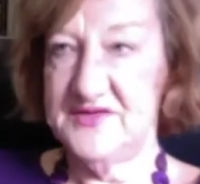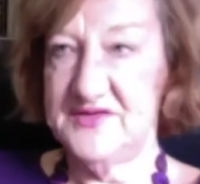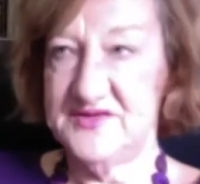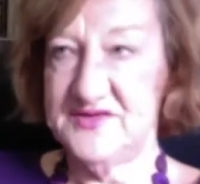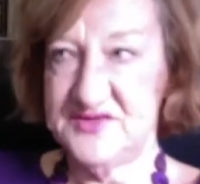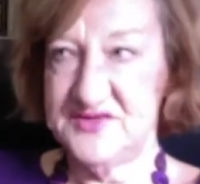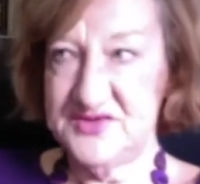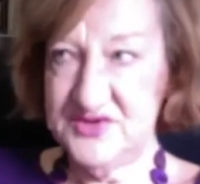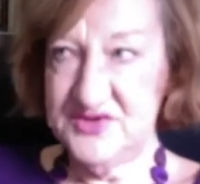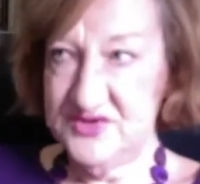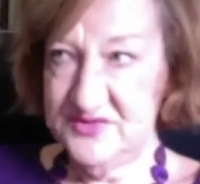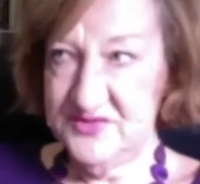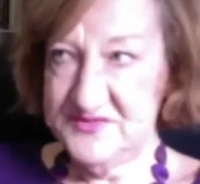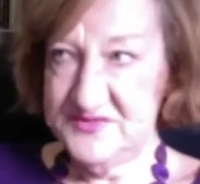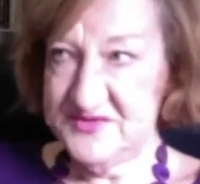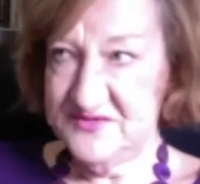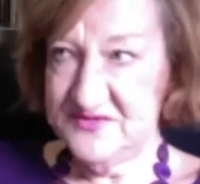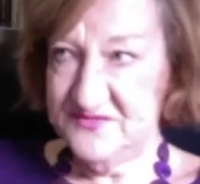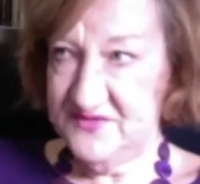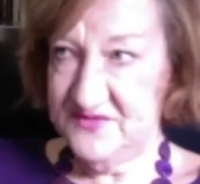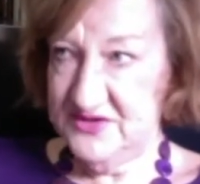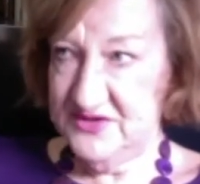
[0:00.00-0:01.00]
in terms of
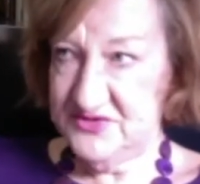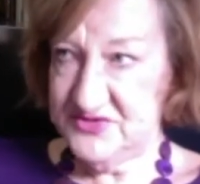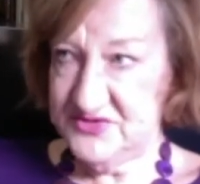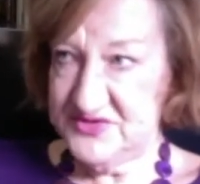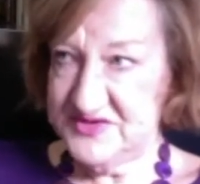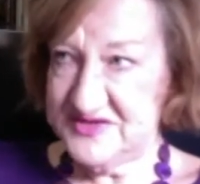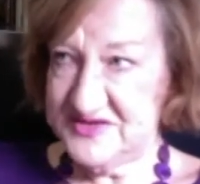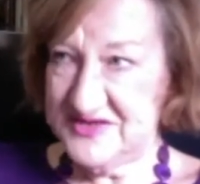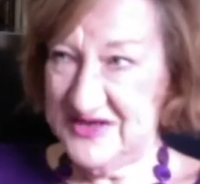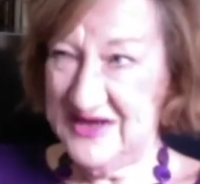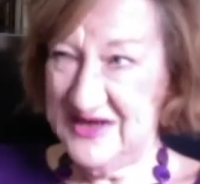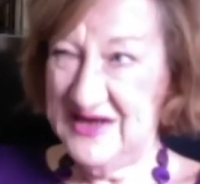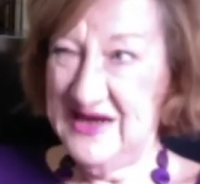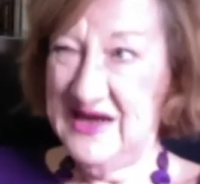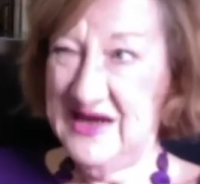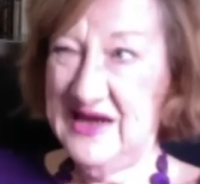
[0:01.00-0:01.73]
literacy,